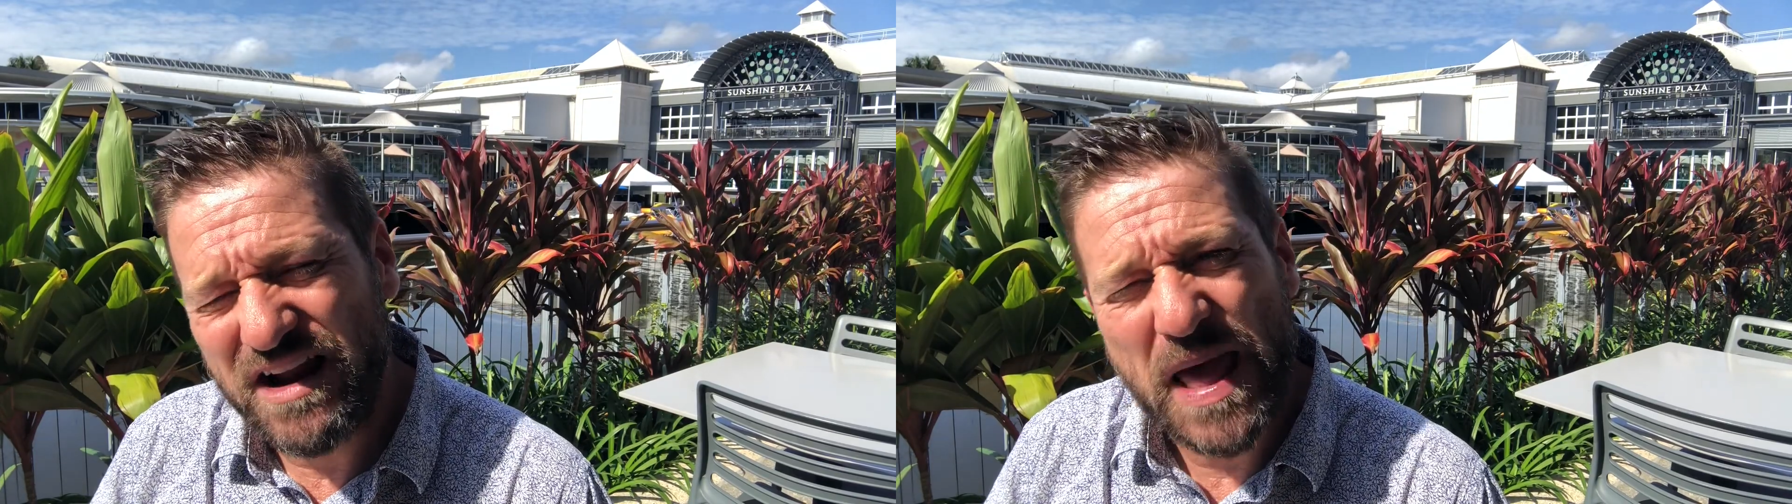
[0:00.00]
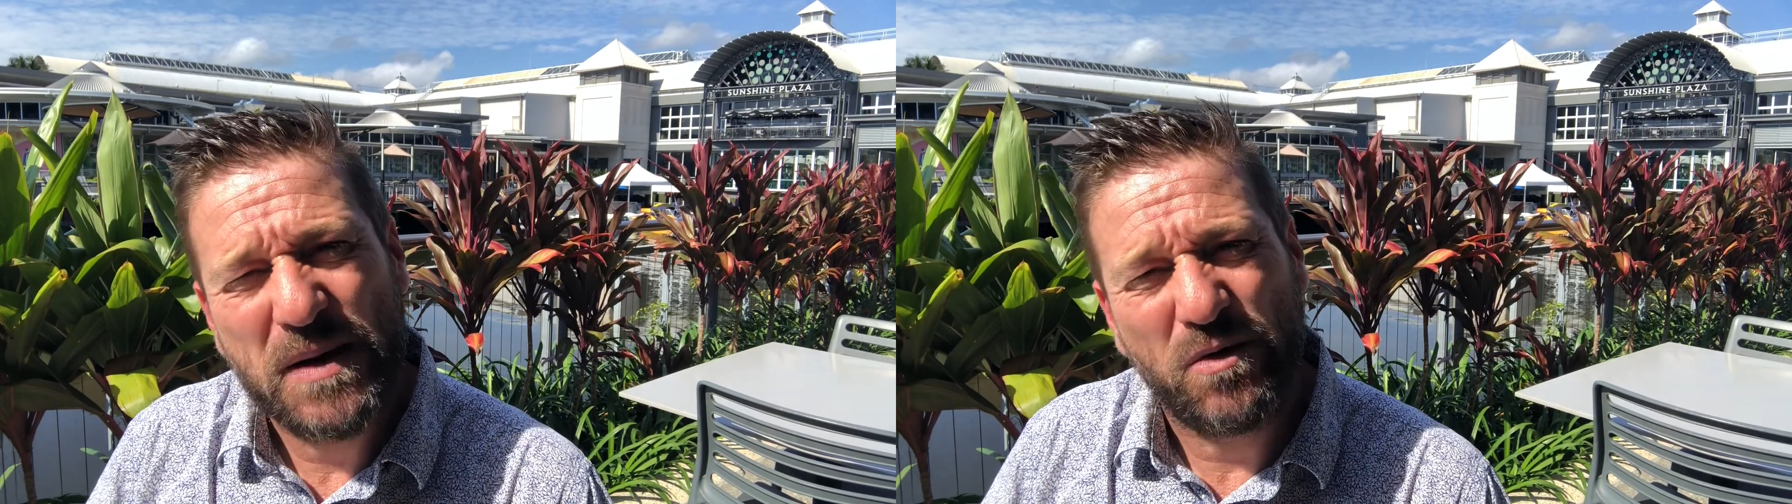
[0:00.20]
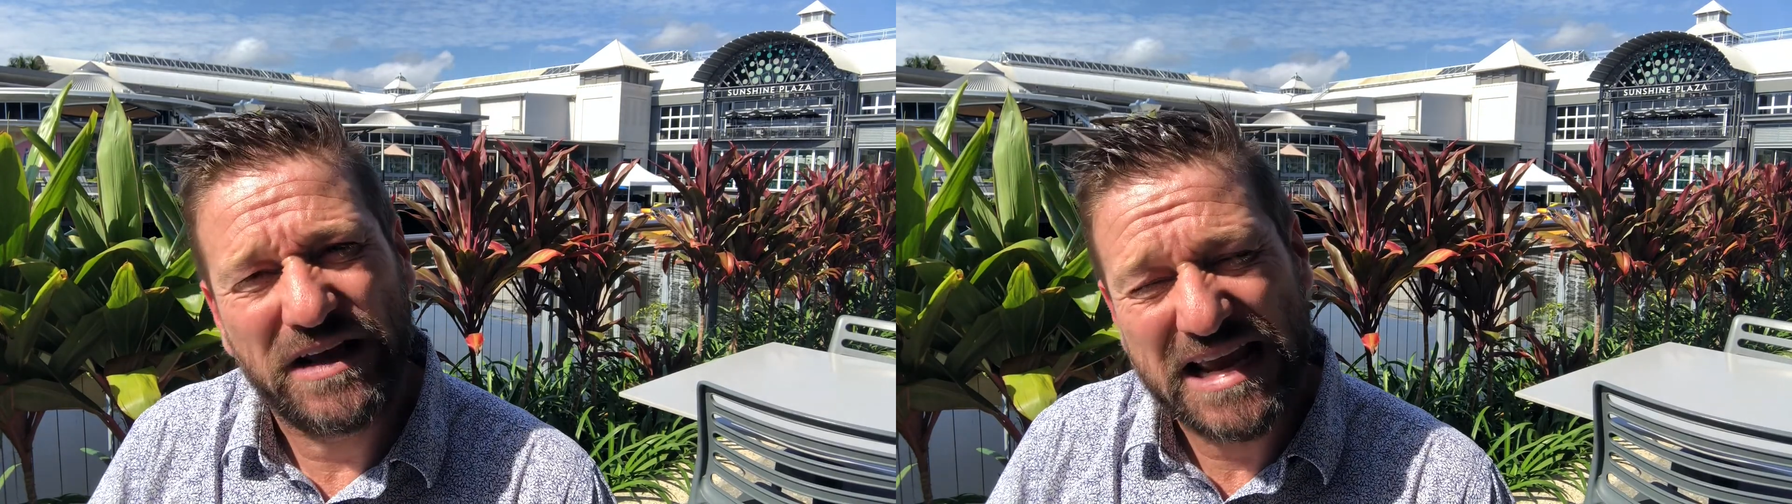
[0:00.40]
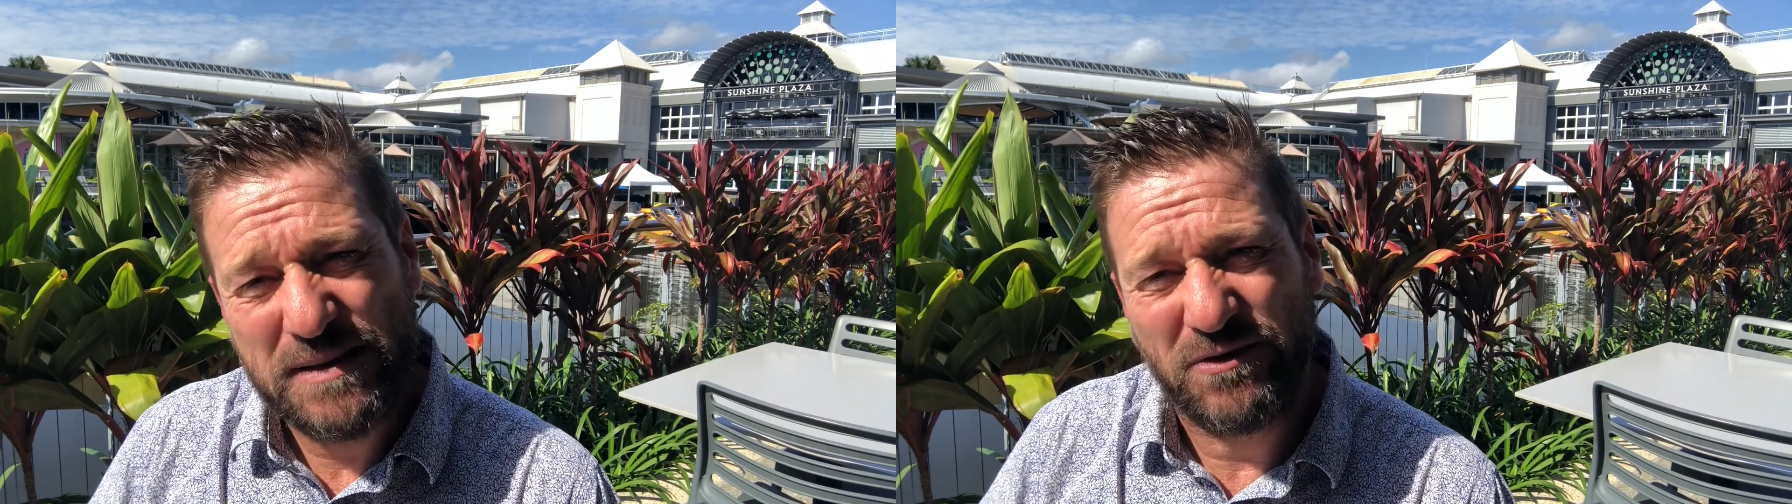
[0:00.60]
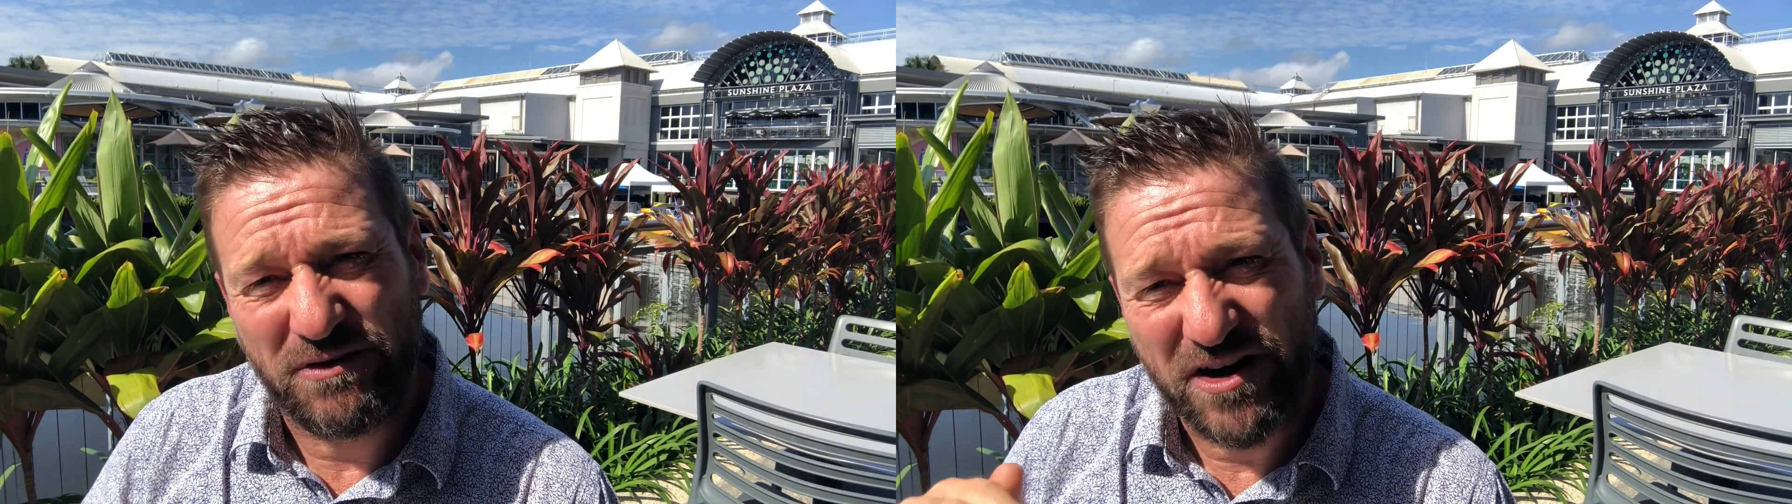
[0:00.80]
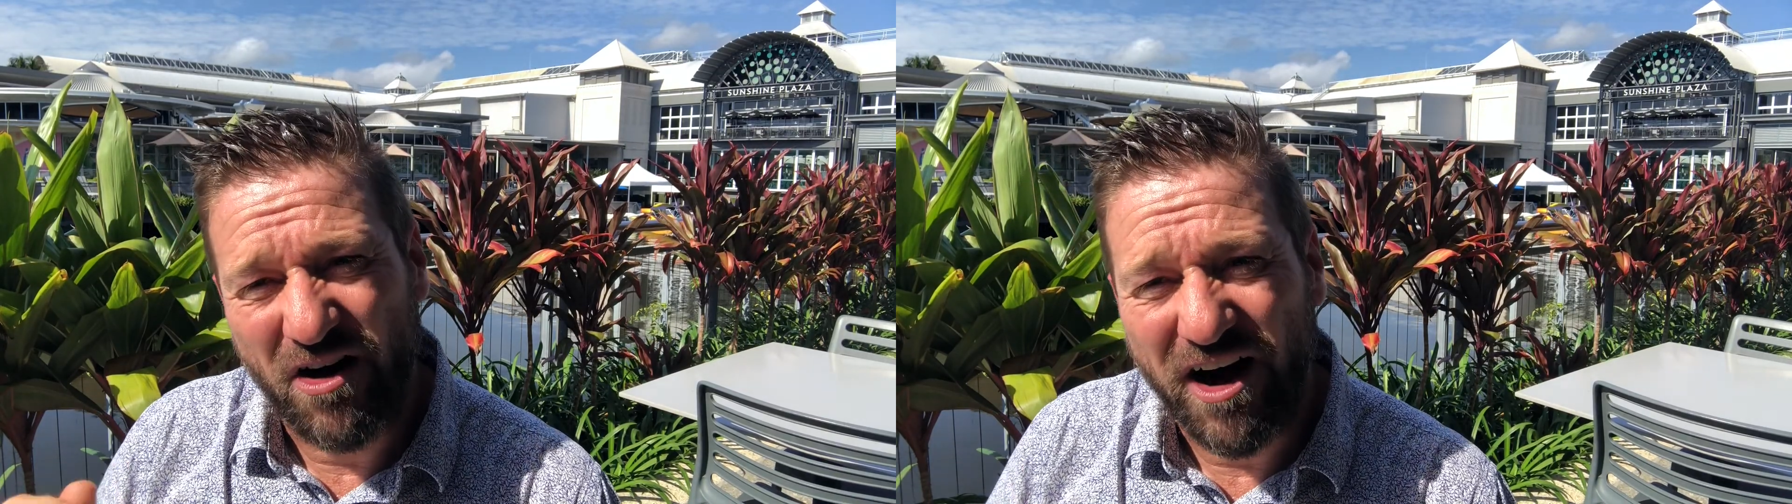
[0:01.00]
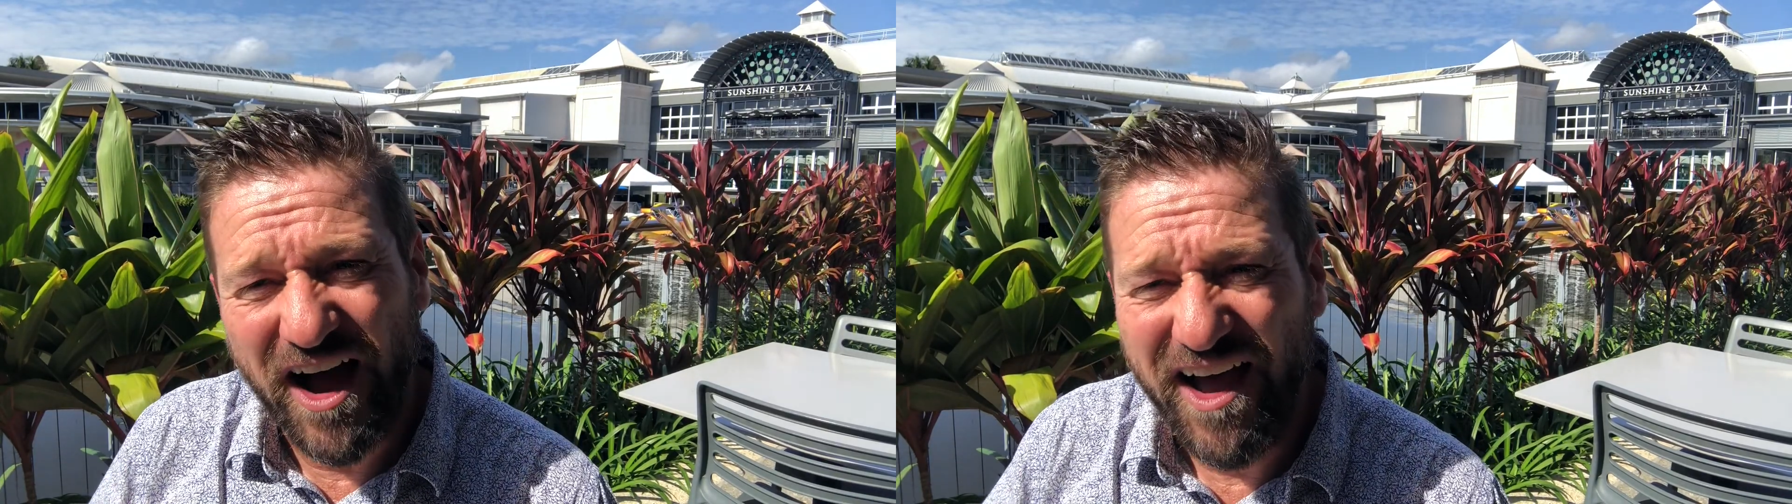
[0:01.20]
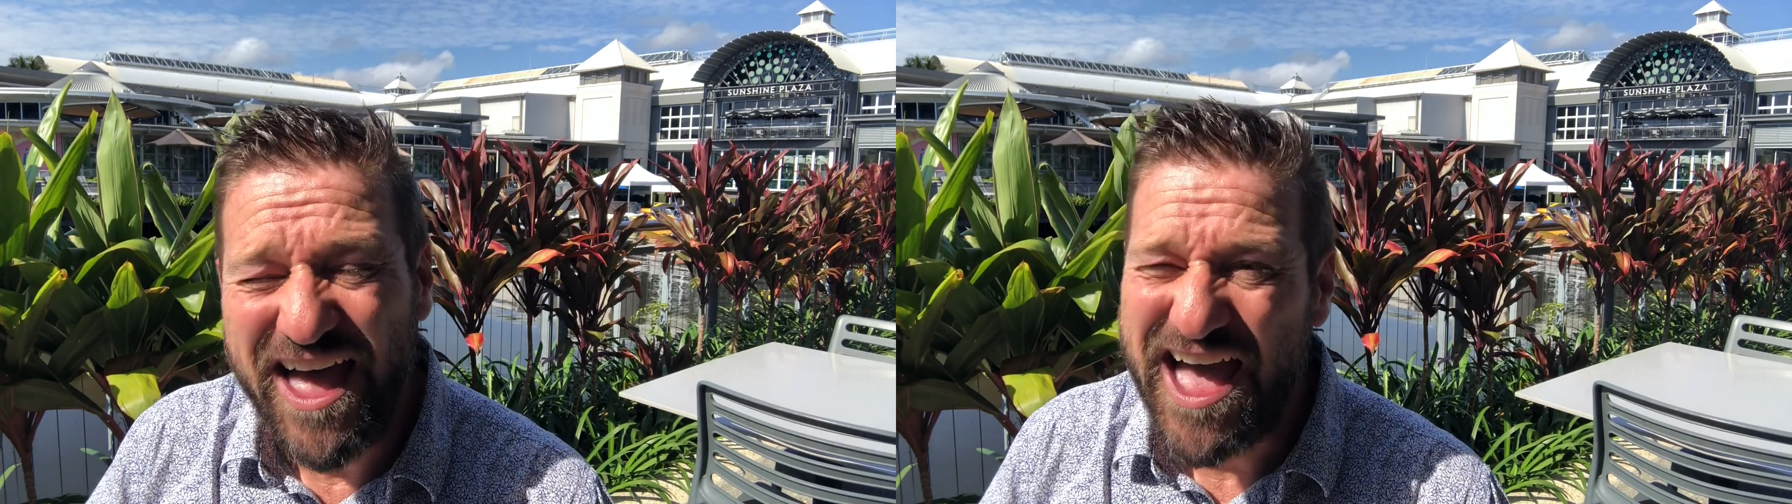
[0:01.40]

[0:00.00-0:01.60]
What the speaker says: and they want to keep the rent higher,